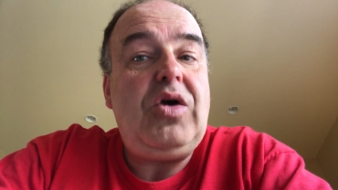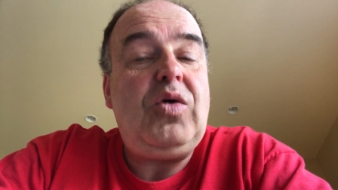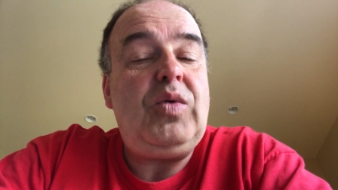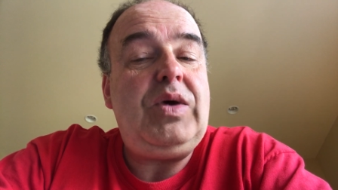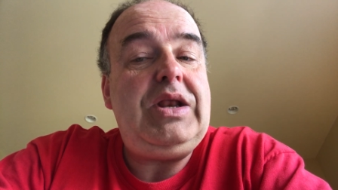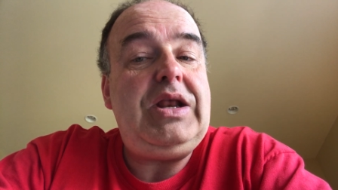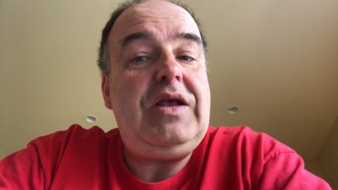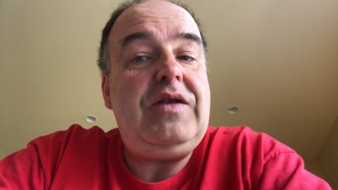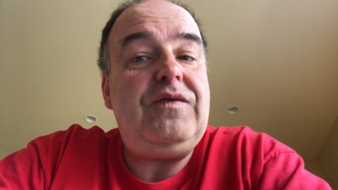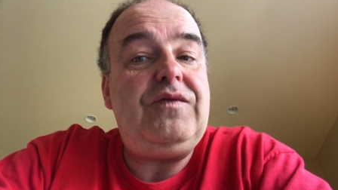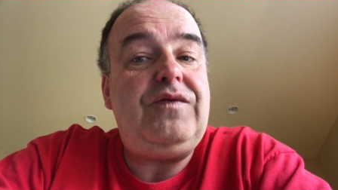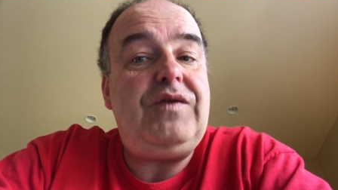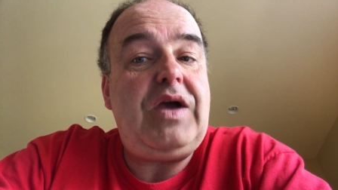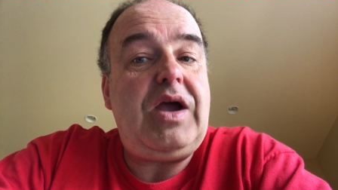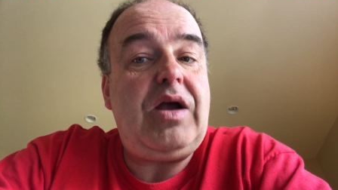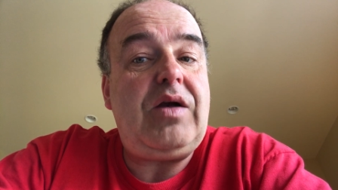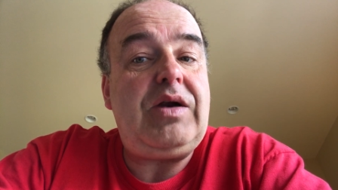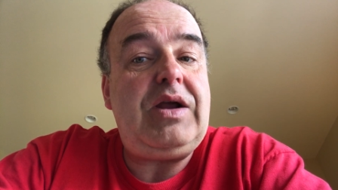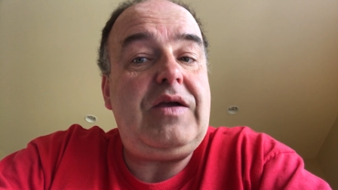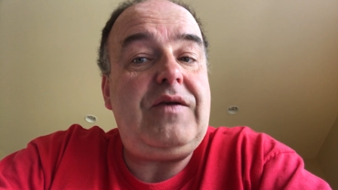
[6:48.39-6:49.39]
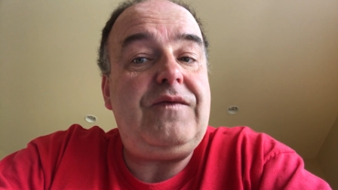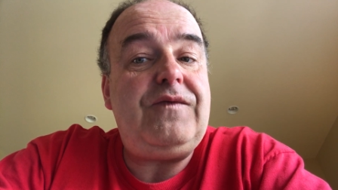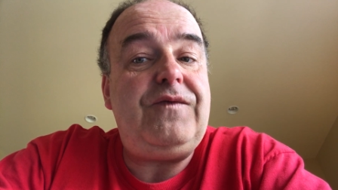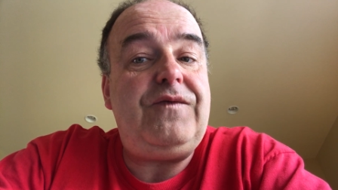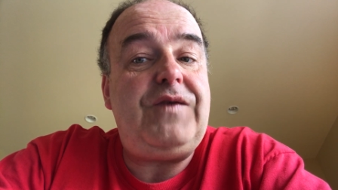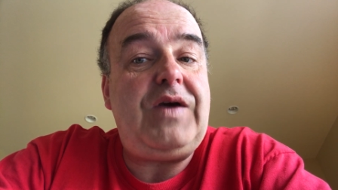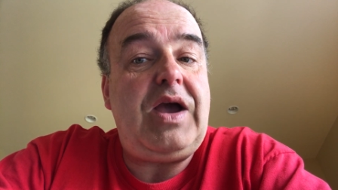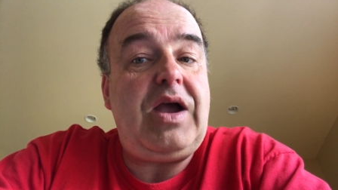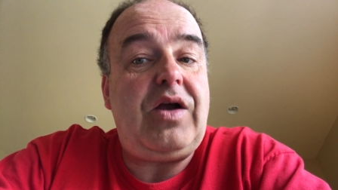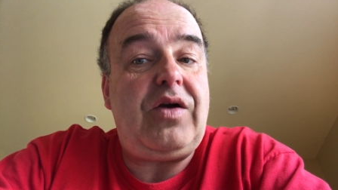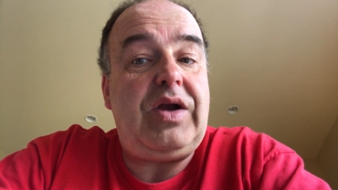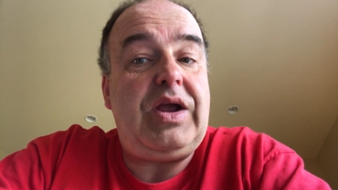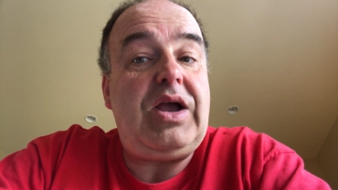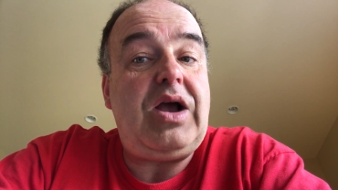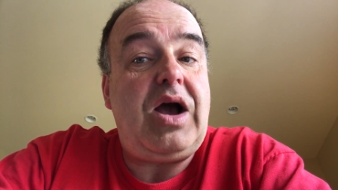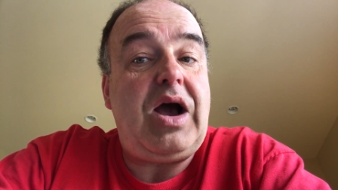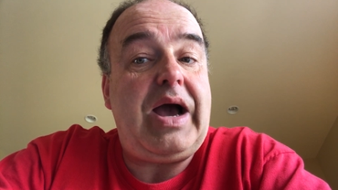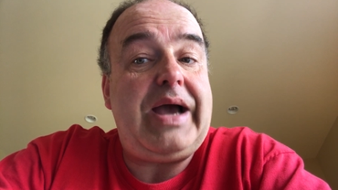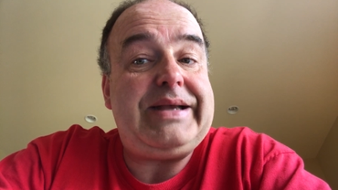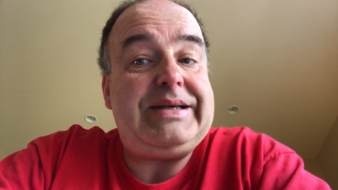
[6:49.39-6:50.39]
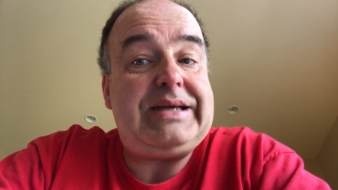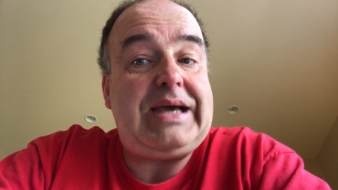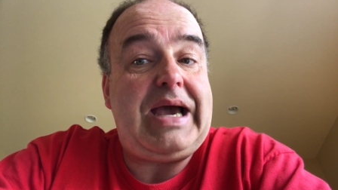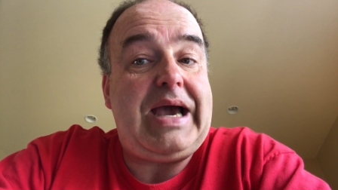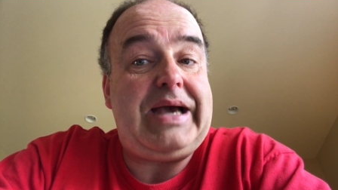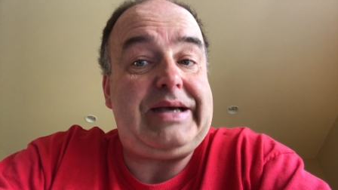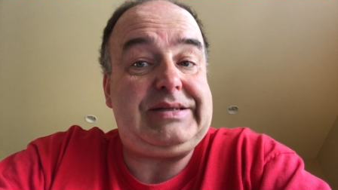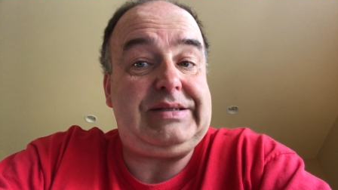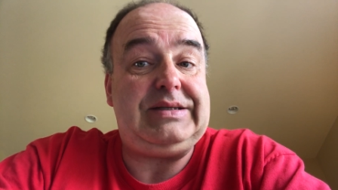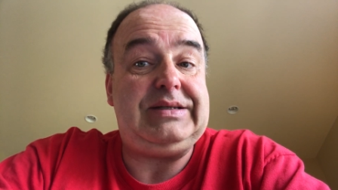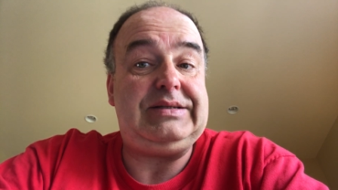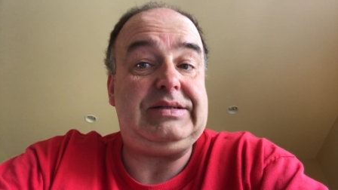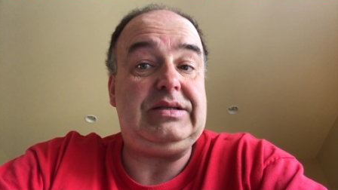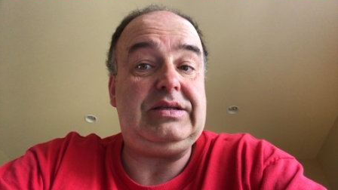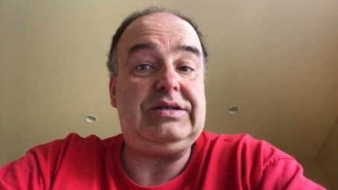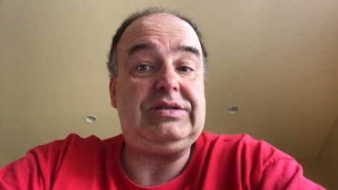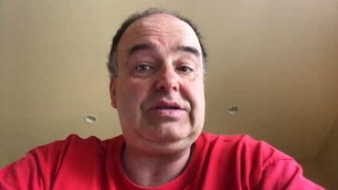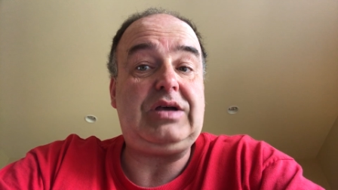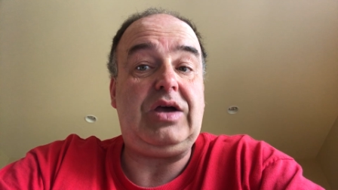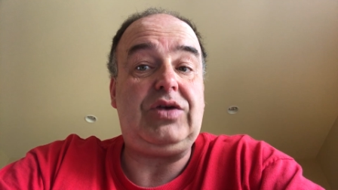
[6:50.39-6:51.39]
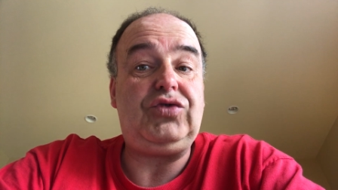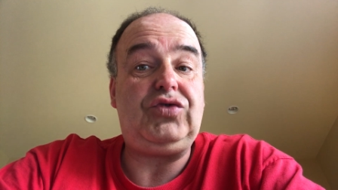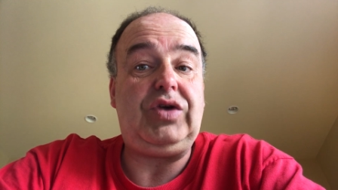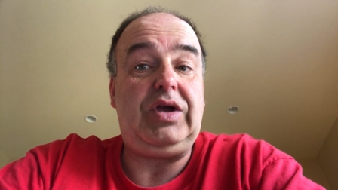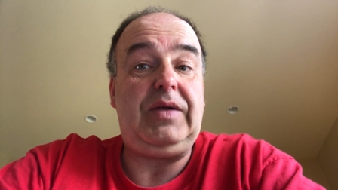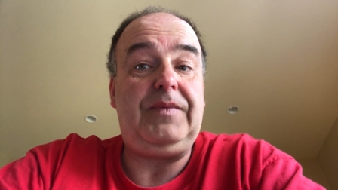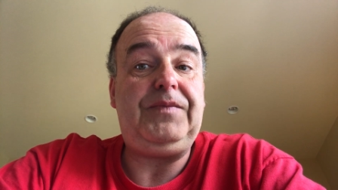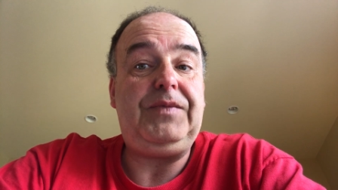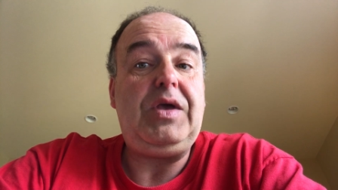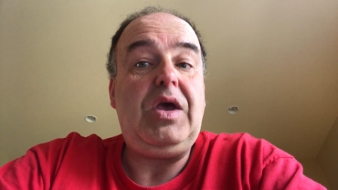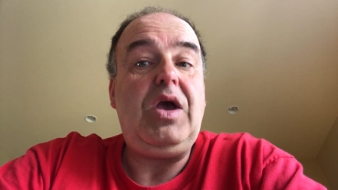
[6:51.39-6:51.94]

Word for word: We need very, very high taxes in this country.